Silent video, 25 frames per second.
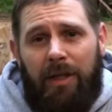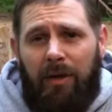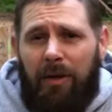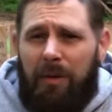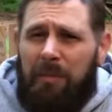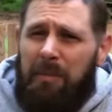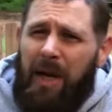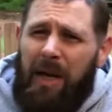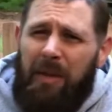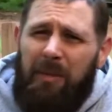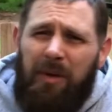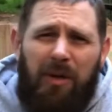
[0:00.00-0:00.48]
or
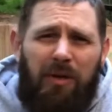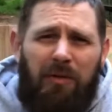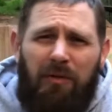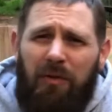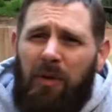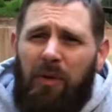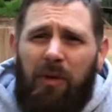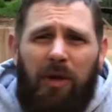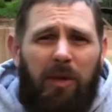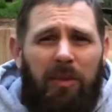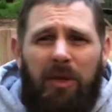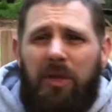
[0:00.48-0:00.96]
maybe you've
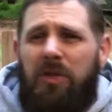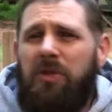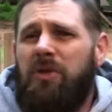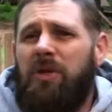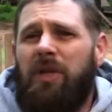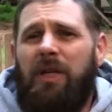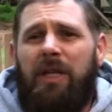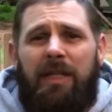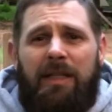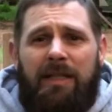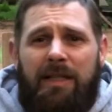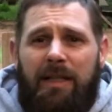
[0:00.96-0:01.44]
only been
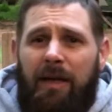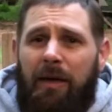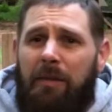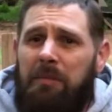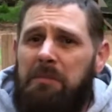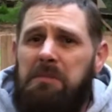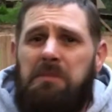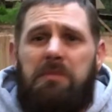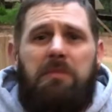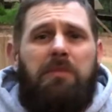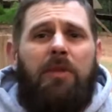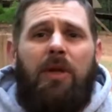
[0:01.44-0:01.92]
drinking
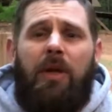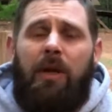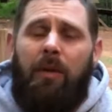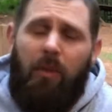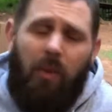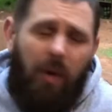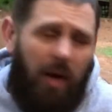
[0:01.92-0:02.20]
something that